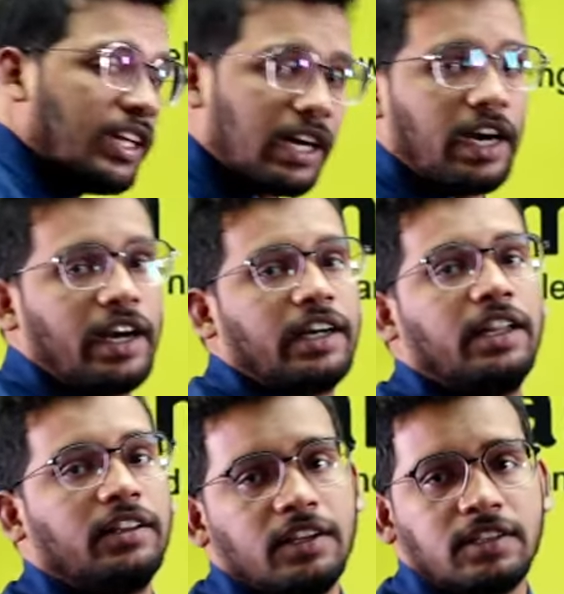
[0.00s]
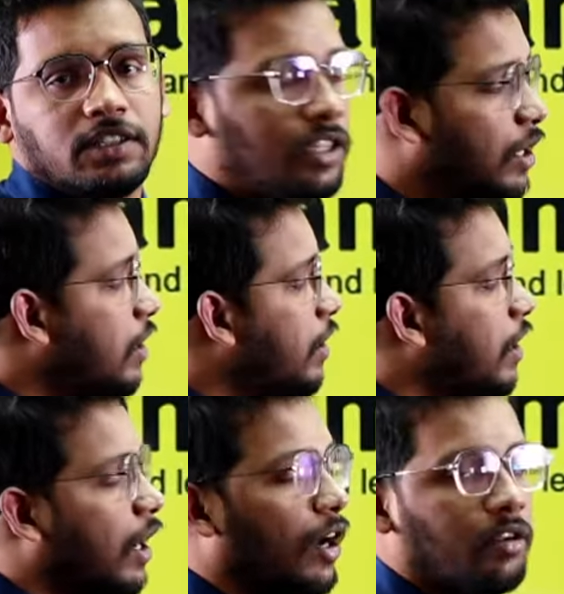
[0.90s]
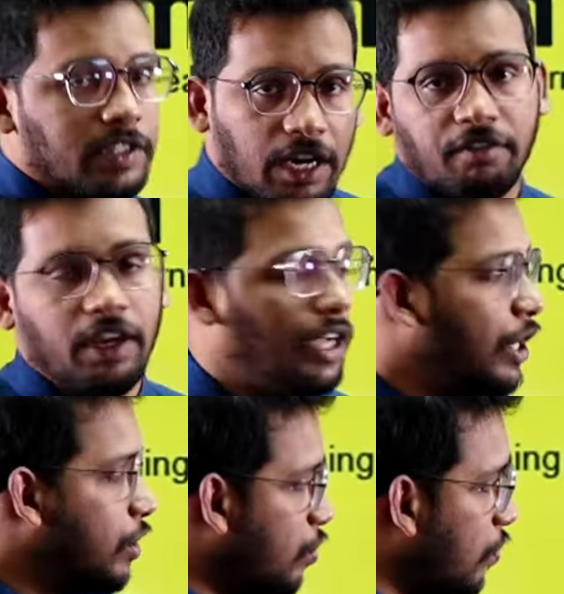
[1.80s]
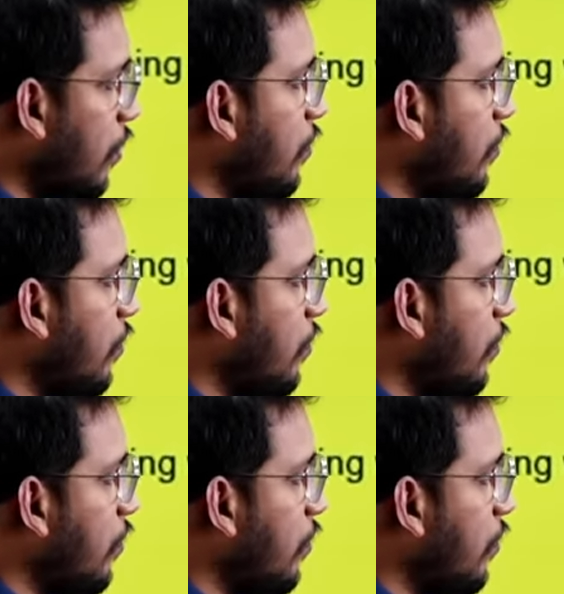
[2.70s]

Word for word: they are conducting this survey? So